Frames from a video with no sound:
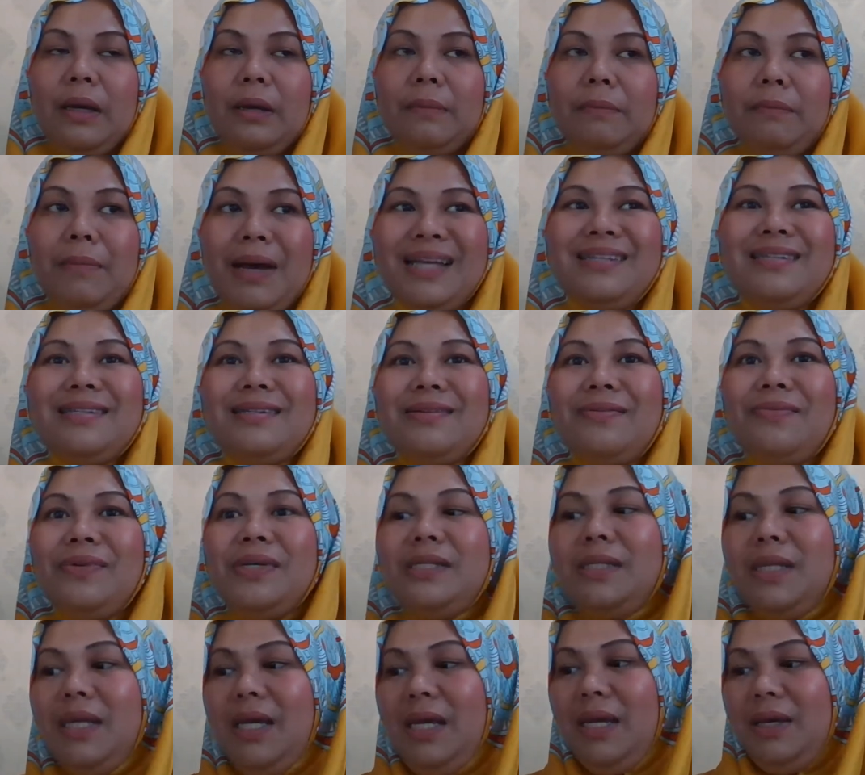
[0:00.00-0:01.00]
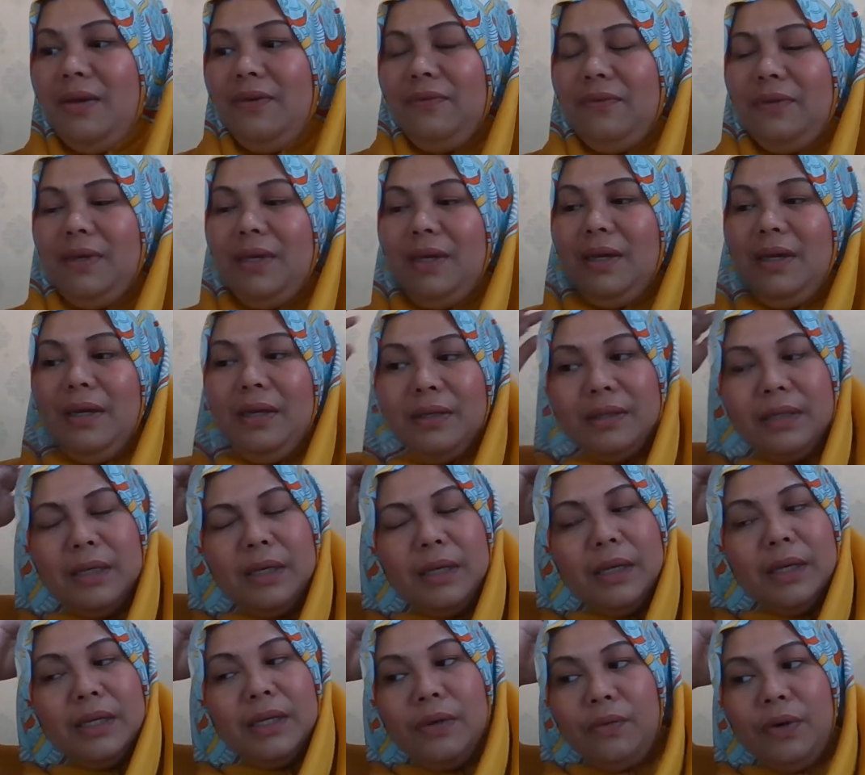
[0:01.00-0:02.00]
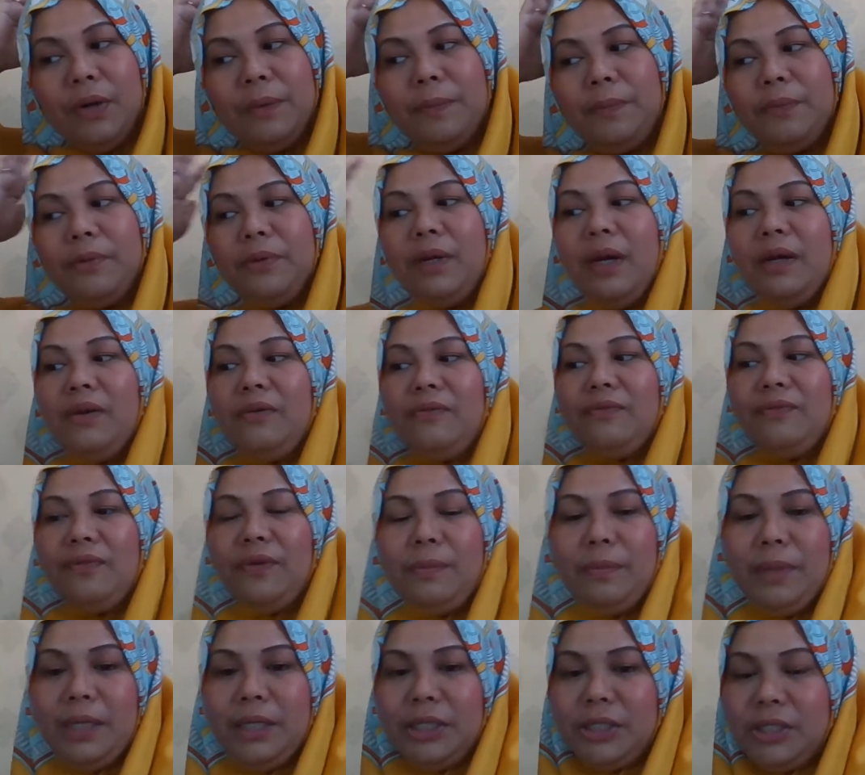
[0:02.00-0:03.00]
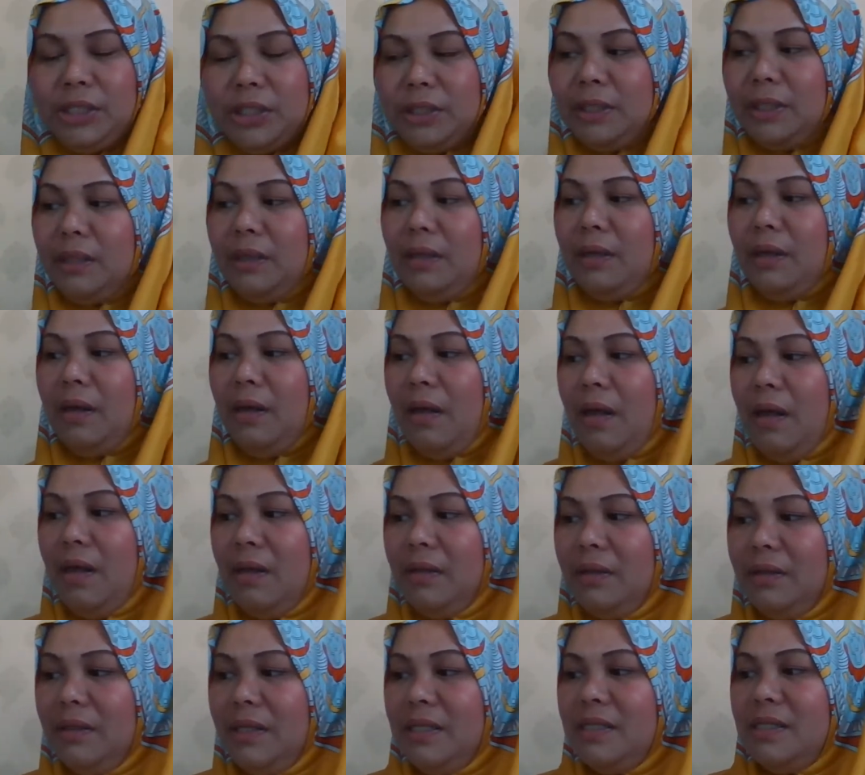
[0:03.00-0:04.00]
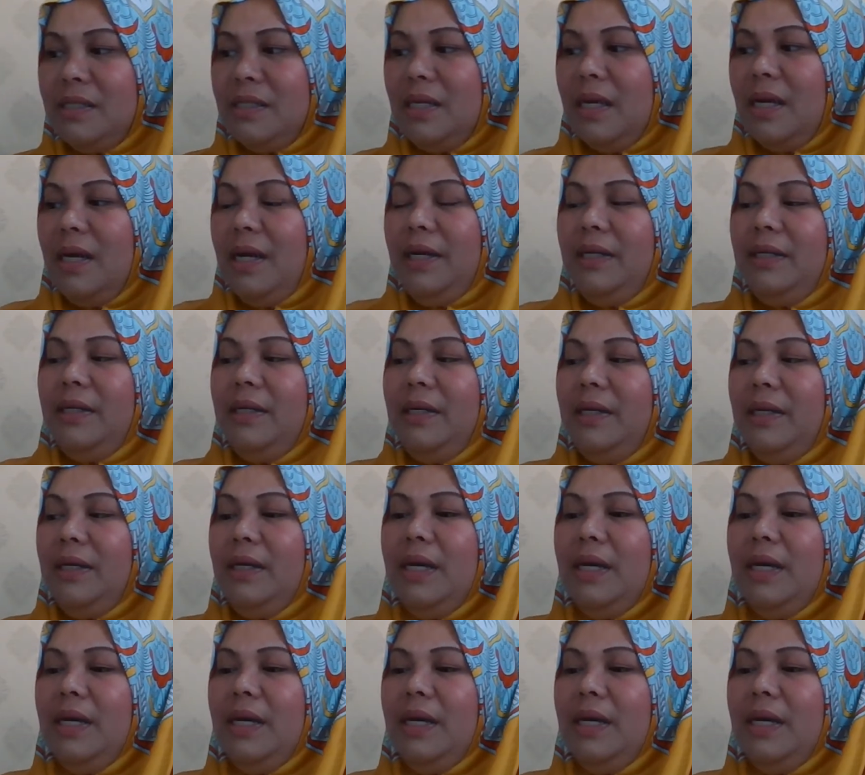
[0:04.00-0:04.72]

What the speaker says: must receive the accurate product information along the site,